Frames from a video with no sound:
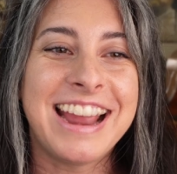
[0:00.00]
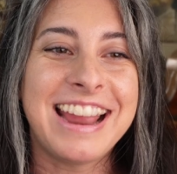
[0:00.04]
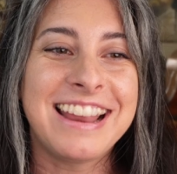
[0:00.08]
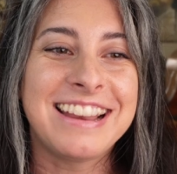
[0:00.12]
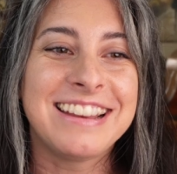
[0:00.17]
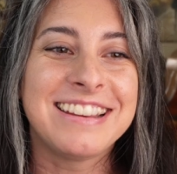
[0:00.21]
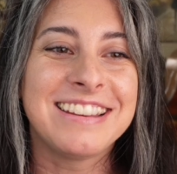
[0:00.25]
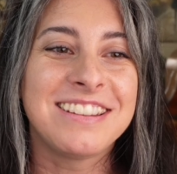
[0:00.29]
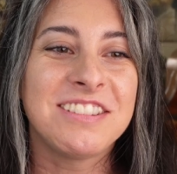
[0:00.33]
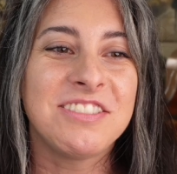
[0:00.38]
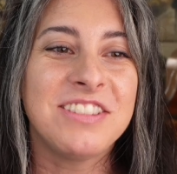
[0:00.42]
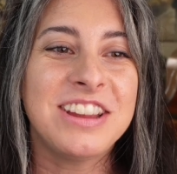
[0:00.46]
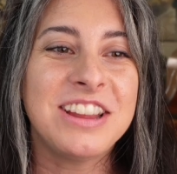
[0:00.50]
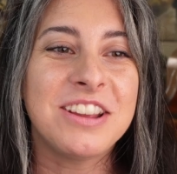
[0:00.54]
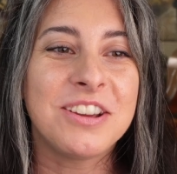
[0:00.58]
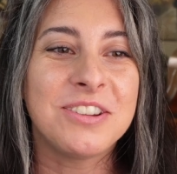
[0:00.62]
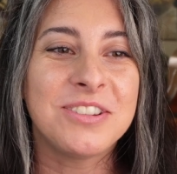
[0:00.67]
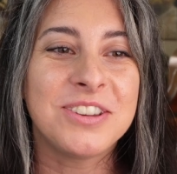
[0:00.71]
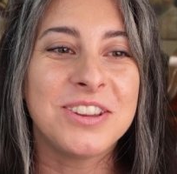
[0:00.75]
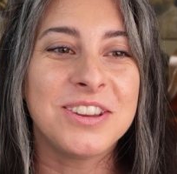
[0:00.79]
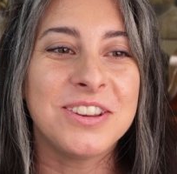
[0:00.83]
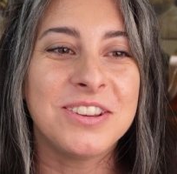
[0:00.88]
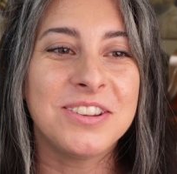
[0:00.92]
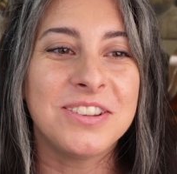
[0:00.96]
And we go
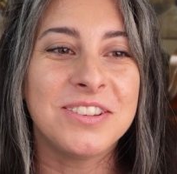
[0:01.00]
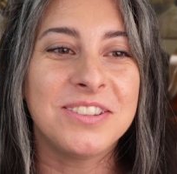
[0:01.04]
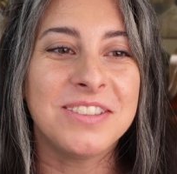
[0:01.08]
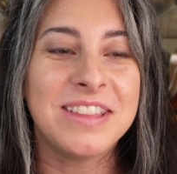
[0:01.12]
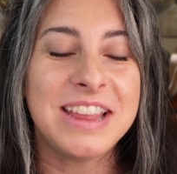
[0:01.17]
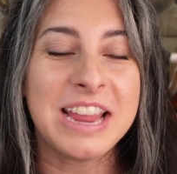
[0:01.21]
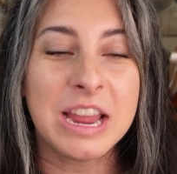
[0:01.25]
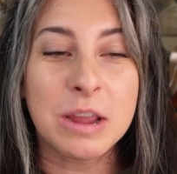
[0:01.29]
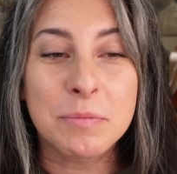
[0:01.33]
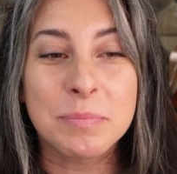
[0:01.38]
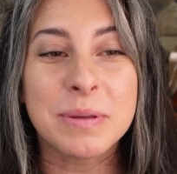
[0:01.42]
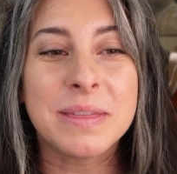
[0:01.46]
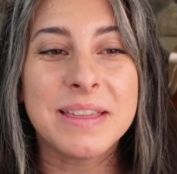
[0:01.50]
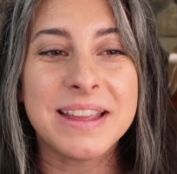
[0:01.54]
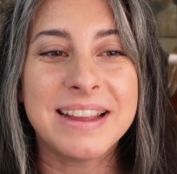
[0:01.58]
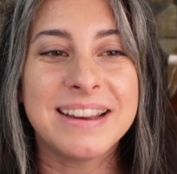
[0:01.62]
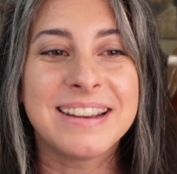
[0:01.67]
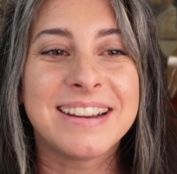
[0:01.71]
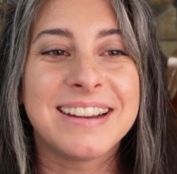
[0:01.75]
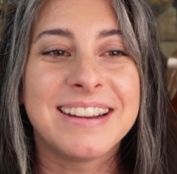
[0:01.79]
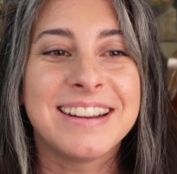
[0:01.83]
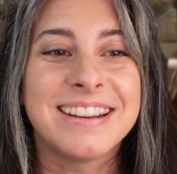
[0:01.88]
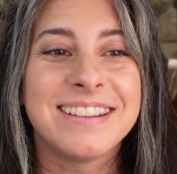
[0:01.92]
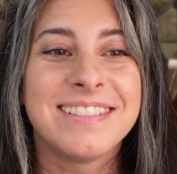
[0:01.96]
to the
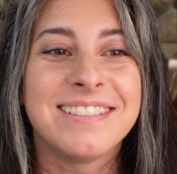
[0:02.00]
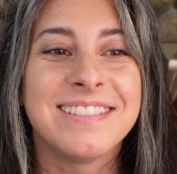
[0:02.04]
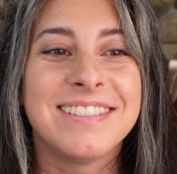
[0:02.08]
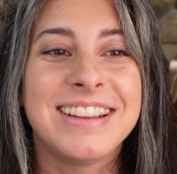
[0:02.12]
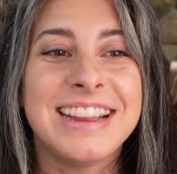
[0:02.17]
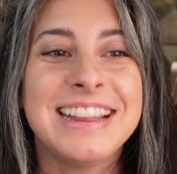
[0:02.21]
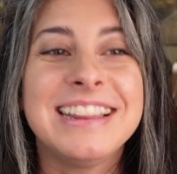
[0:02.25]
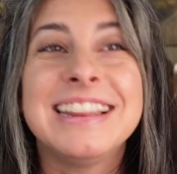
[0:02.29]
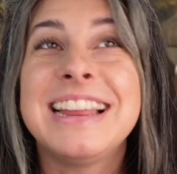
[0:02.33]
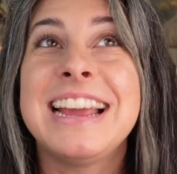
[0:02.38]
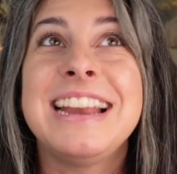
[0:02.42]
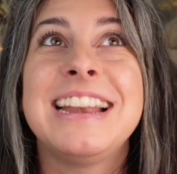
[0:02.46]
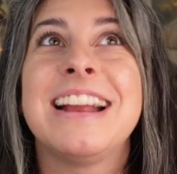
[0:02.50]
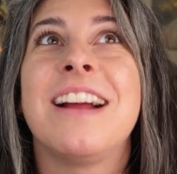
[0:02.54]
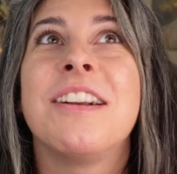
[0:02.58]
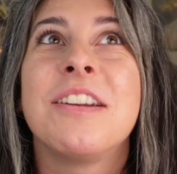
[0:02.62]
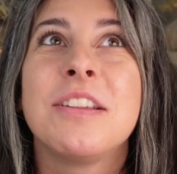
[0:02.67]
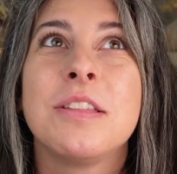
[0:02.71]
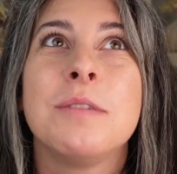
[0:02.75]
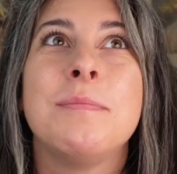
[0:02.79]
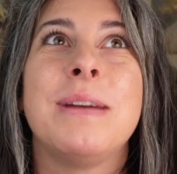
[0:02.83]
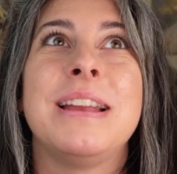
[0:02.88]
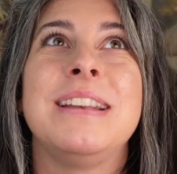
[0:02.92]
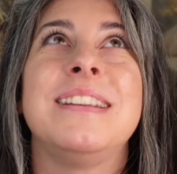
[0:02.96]
amphitheater and we lay down
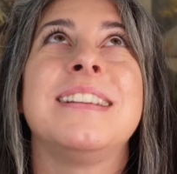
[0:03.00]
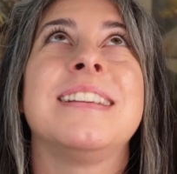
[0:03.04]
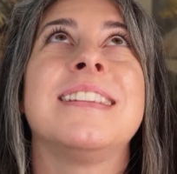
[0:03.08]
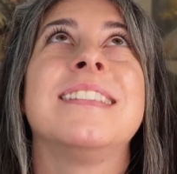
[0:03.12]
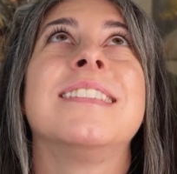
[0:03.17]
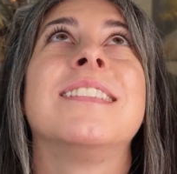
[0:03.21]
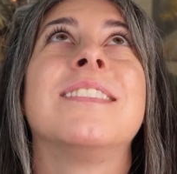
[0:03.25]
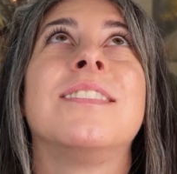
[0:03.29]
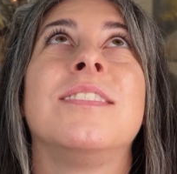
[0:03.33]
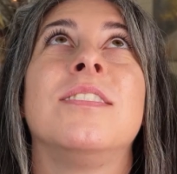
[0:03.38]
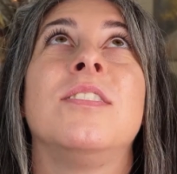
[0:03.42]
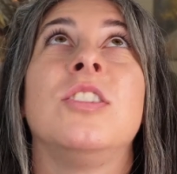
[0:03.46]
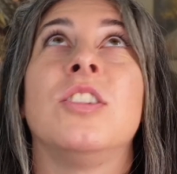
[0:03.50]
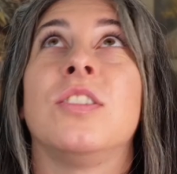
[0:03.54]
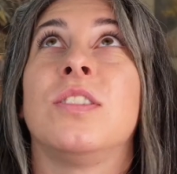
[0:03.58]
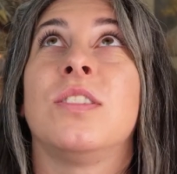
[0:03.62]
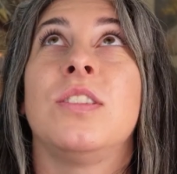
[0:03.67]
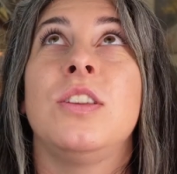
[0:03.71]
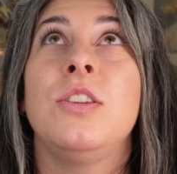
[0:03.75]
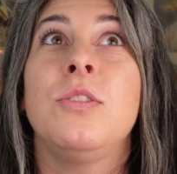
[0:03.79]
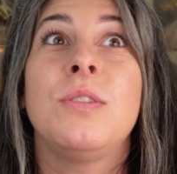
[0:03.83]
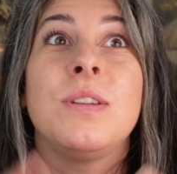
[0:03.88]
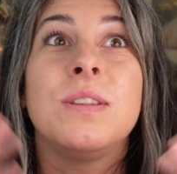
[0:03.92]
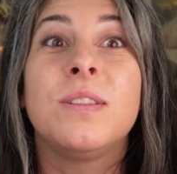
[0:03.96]
on the benches, and
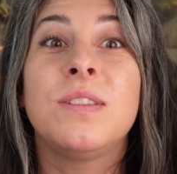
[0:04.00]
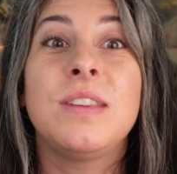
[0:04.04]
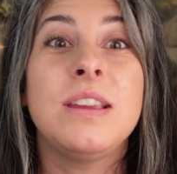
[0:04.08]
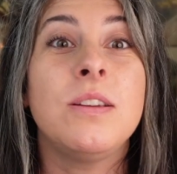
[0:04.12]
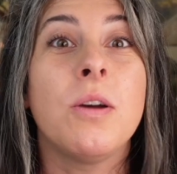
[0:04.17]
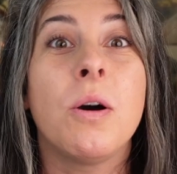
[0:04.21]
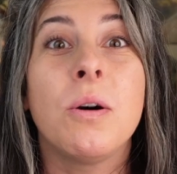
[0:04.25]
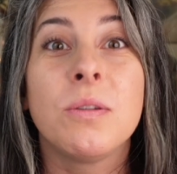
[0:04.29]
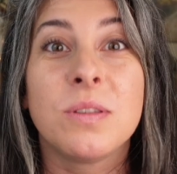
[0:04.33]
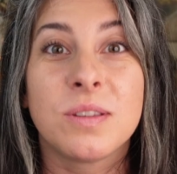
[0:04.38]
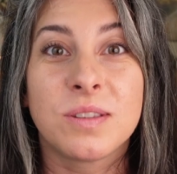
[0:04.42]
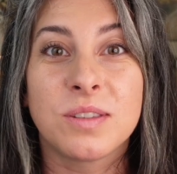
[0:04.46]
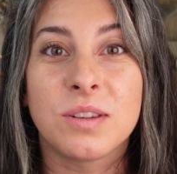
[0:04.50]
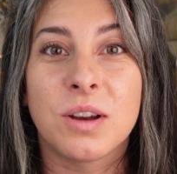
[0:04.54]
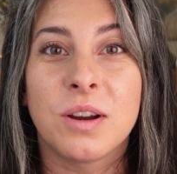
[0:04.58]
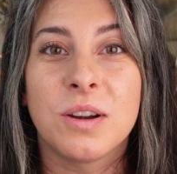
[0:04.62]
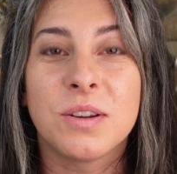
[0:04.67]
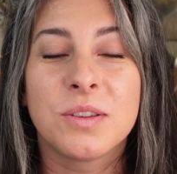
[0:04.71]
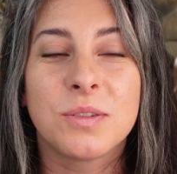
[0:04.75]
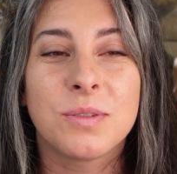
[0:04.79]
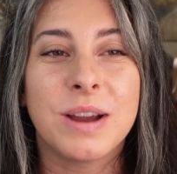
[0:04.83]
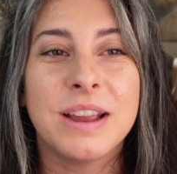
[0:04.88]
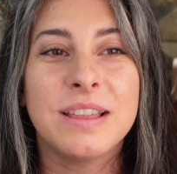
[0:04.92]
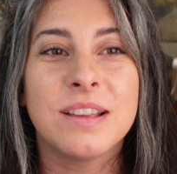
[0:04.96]
just, you can see all the
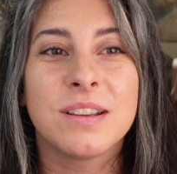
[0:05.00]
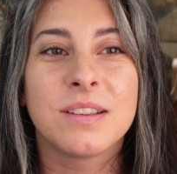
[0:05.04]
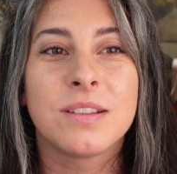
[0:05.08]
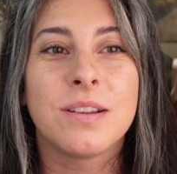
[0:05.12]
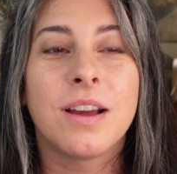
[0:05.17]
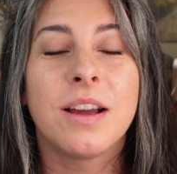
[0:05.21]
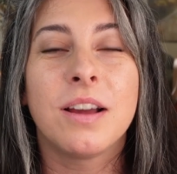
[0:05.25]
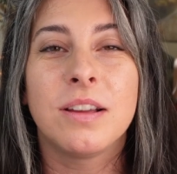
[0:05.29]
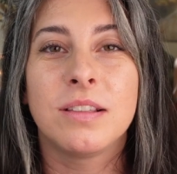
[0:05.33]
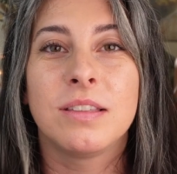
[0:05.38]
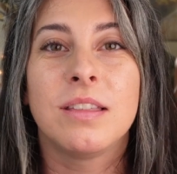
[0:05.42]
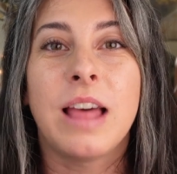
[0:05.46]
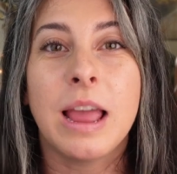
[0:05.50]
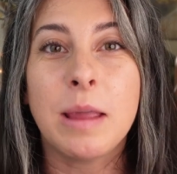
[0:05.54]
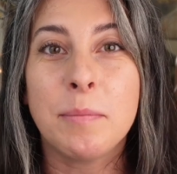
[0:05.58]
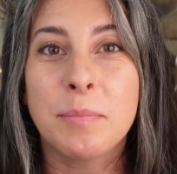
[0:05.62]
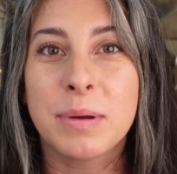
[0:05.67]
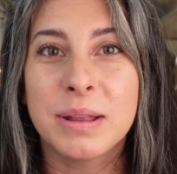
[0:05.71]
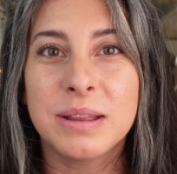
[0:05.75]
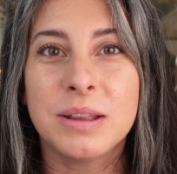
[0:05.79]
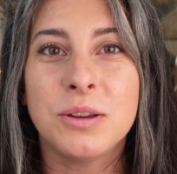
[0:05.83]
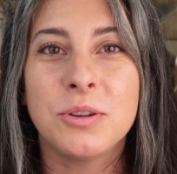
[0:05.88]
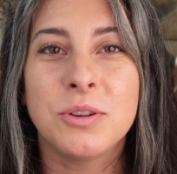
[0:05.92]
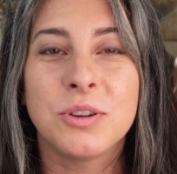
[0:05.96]
stars, right? There's not light
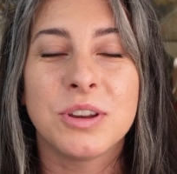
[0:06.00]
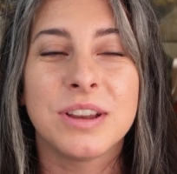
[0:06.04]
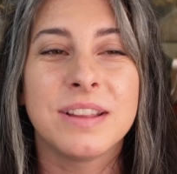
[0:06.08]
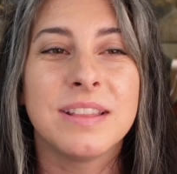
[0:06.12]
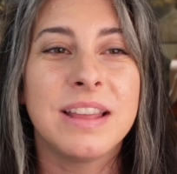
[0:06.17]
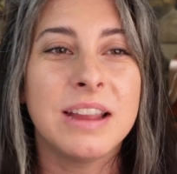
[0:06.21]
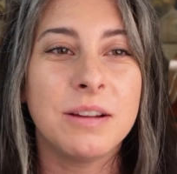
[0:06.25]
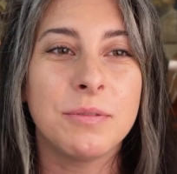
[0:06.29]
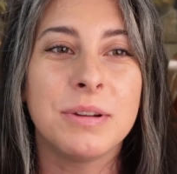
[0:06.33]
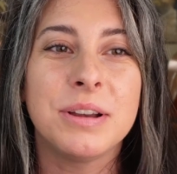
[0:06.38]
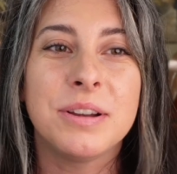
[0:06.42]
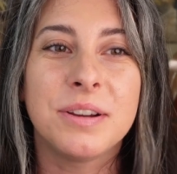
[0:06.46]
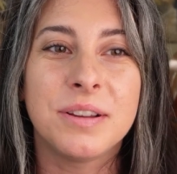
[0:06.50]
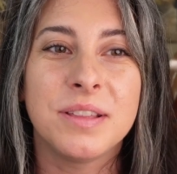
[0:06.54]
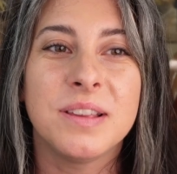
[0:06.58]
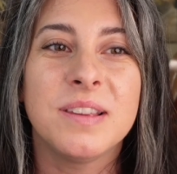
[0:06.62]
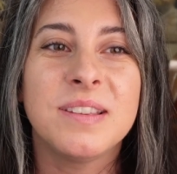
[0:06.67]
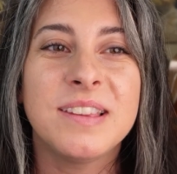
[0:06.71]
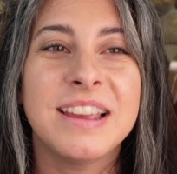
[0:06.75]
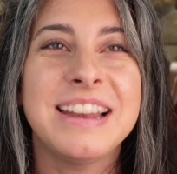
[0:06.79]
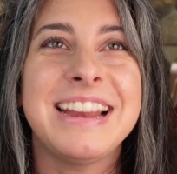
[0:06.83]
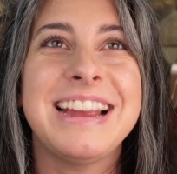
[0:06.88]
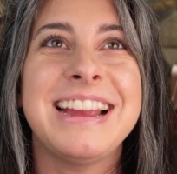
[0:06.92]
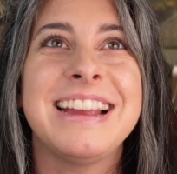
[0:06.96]
pollution like when you're in the
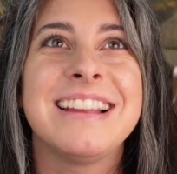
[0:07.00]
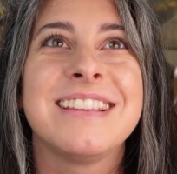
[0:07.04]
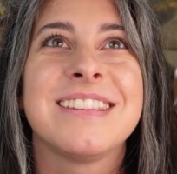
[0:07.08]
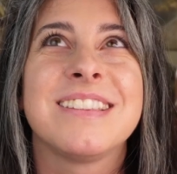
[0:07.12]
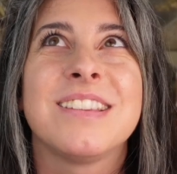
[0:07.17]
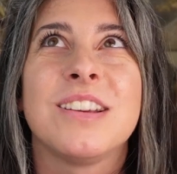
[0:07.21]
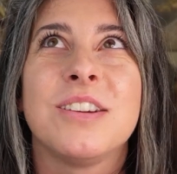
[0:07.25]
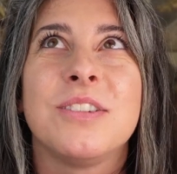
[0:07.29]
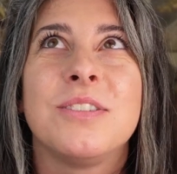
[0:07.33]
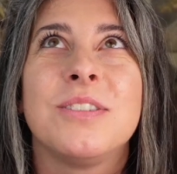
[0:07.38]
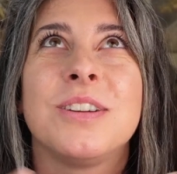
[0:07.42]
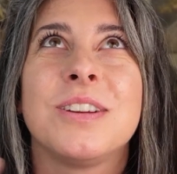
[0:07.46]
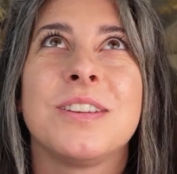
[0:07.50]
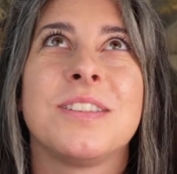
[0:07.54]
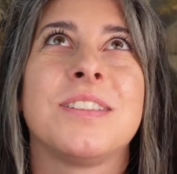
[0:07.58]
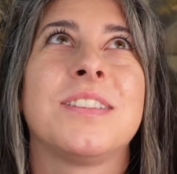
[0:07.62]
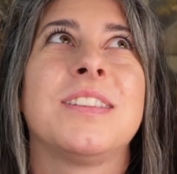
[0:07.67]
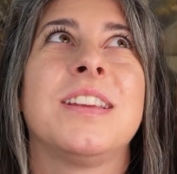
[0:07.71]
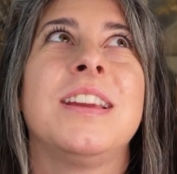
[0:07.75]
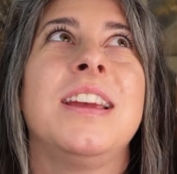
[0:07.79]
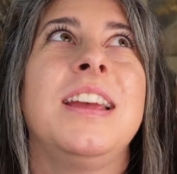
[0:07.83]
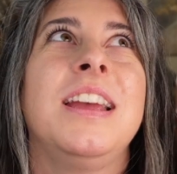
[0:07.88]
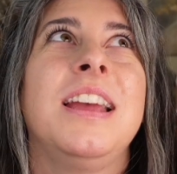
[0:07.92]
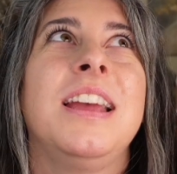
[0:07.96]
city. And so we're just